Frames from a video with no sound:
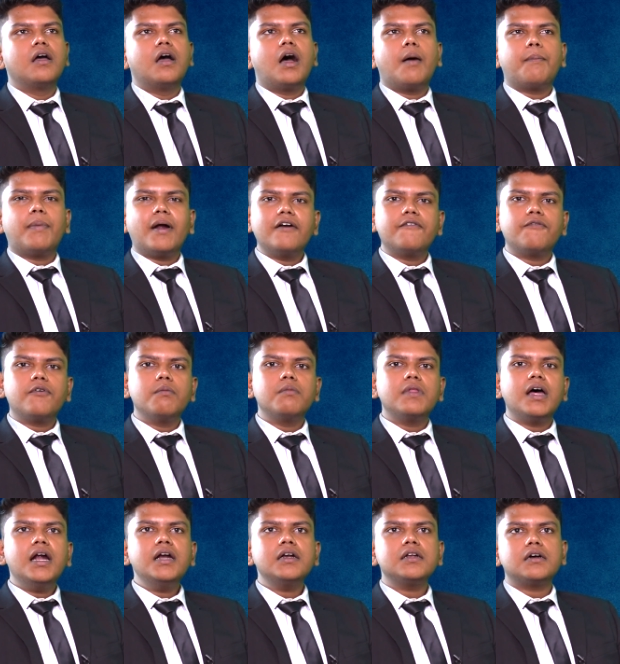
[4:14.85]
apart from
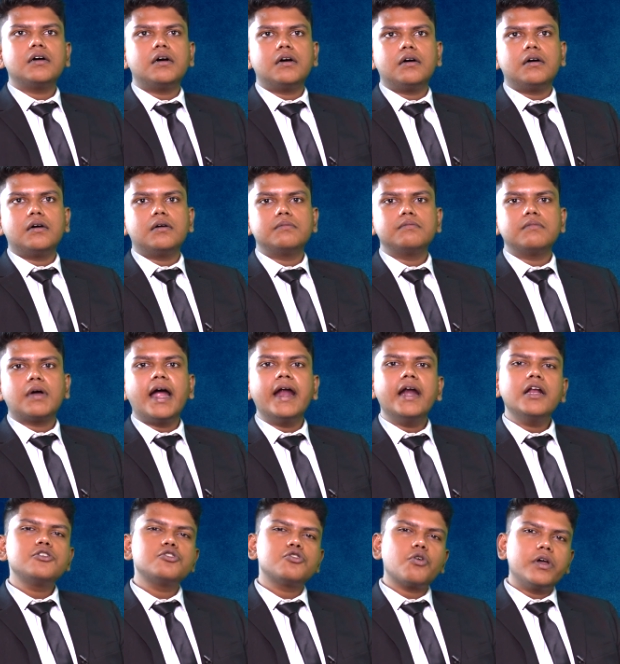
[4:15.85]
that um, i had
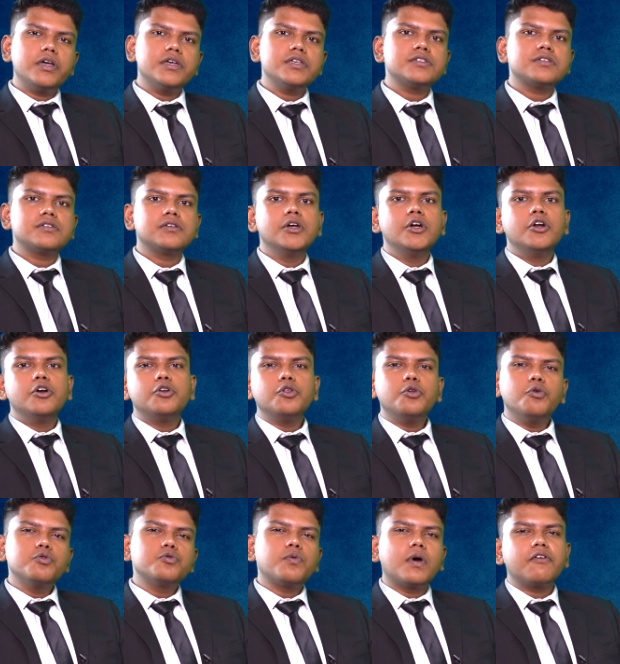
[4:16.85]
a choice to
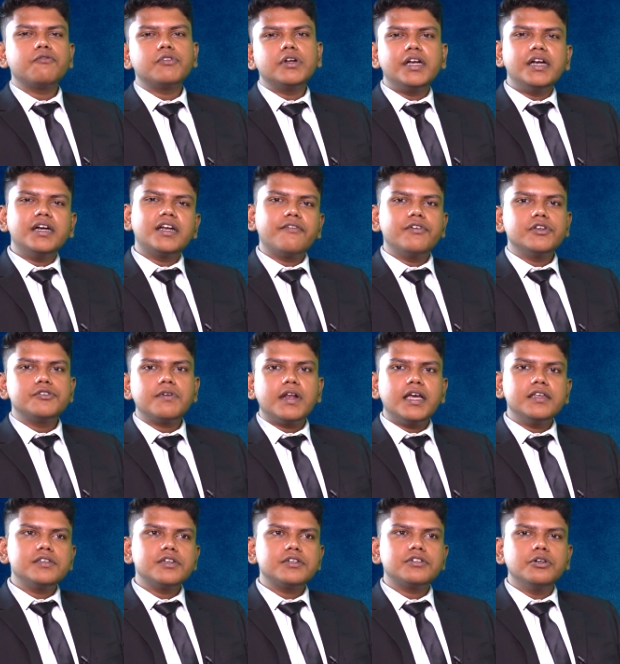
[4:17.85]
use one of the data
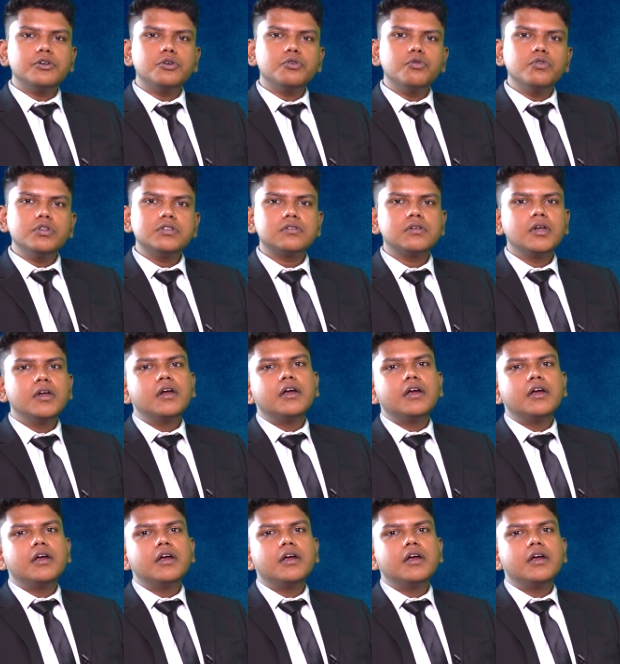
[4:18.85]
visualization tools.